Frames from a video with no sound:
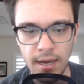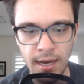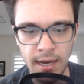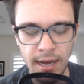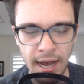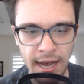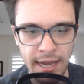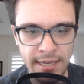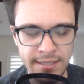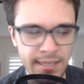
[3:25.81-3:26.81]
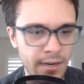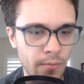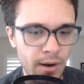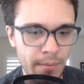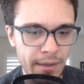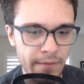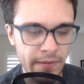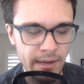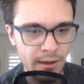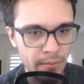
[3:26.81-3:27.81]
Uh, I didn't want to make a
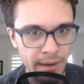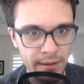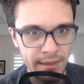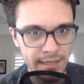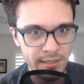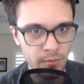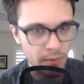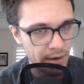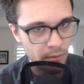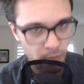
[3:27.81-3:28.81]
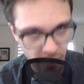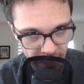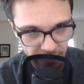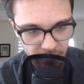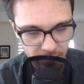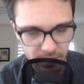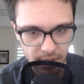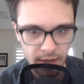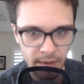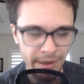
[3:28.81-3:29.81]
video about this right away,
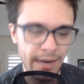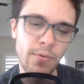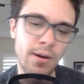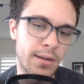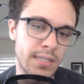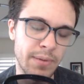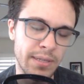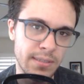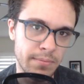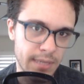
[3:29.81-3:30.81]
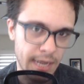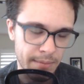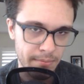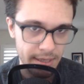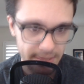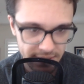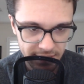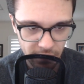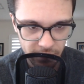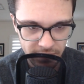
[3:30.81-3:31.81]
um, and I wanted to spend some time
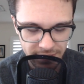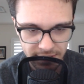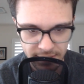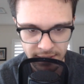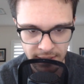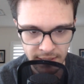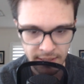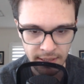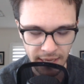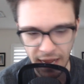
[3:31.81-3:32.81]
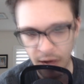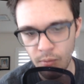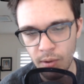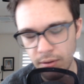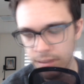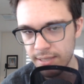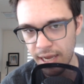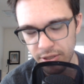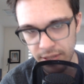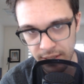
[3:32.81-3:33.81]
myself to see how well this
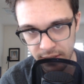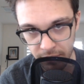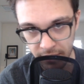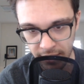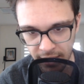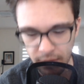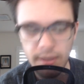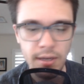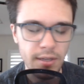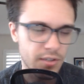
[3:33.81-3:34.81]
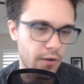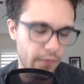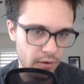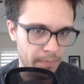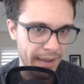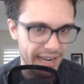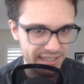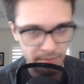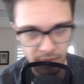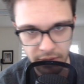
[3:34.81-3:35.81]
actually ends up playing out. So for the
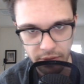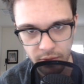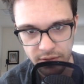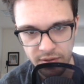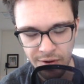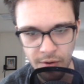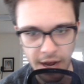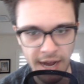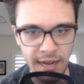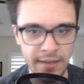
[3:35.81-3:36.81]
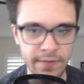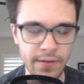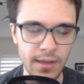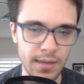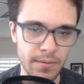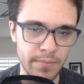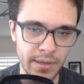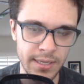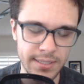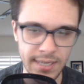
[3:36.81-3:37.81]
past month or so, I've
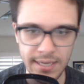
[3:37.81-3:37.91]
been